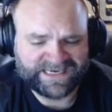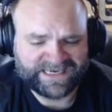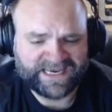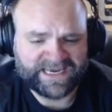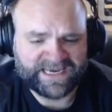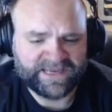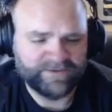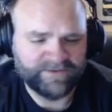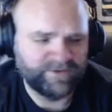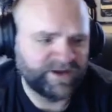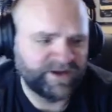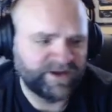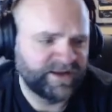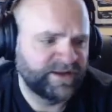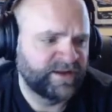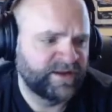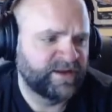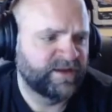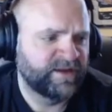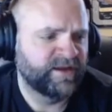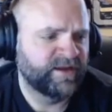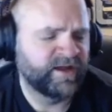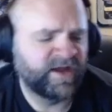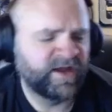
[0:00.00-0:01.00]
anyway.
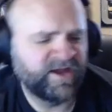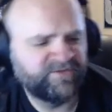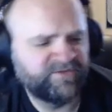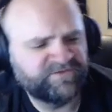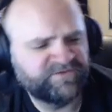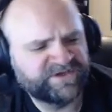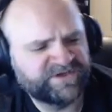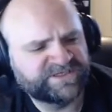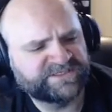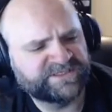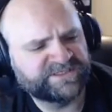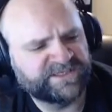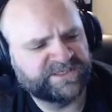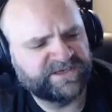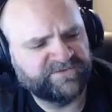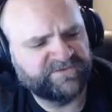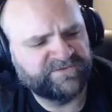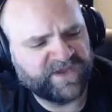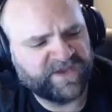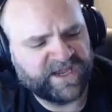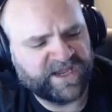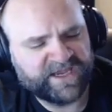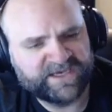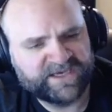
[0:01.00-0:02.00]
Obviously, you've
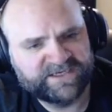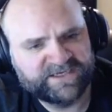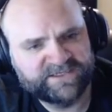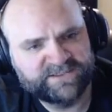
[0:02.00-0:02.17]
got